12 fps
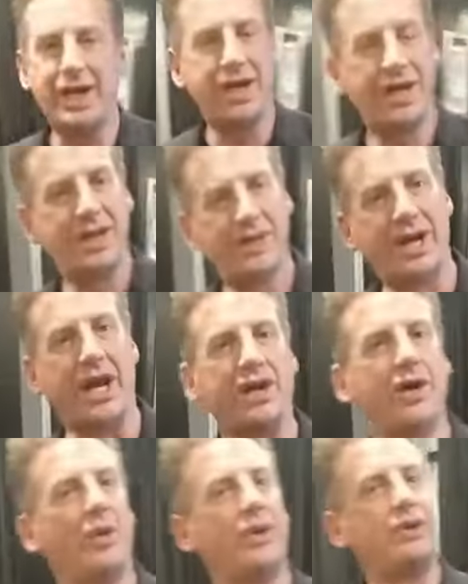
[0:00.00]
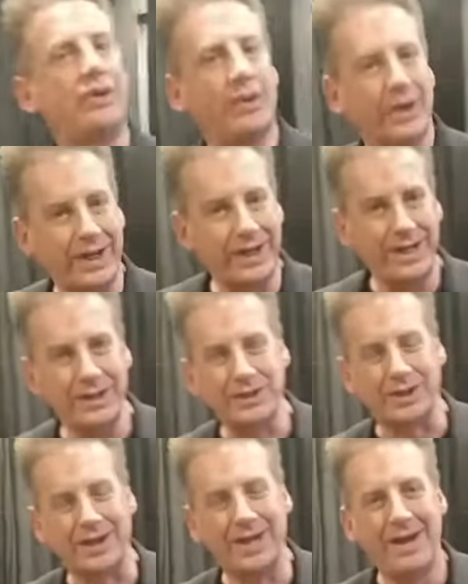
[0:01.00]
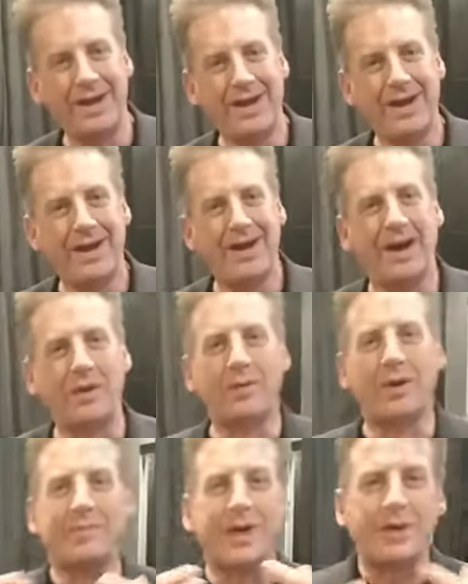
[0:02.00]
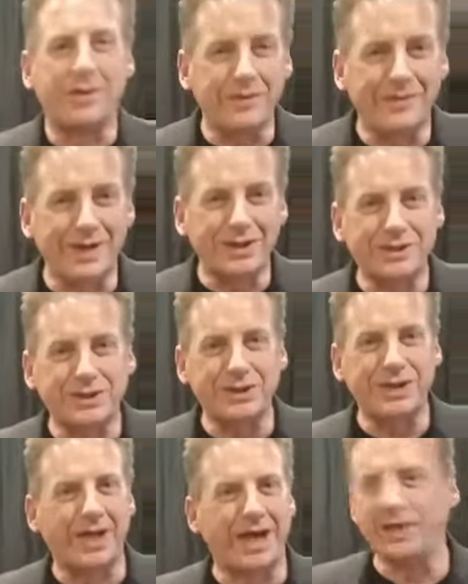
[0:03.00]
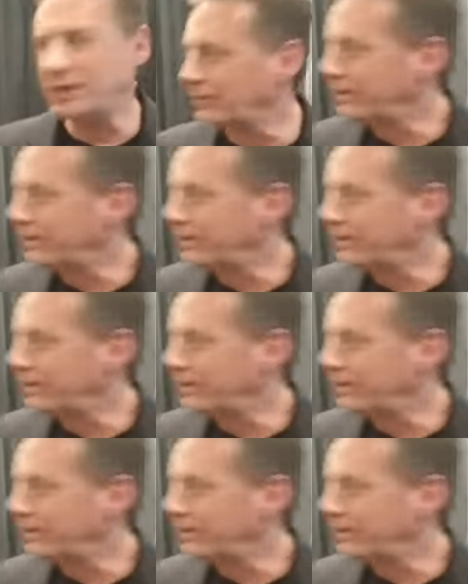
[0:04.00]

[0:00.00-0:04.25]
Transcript: that I go and do on occasion. I run my own events. I don't need to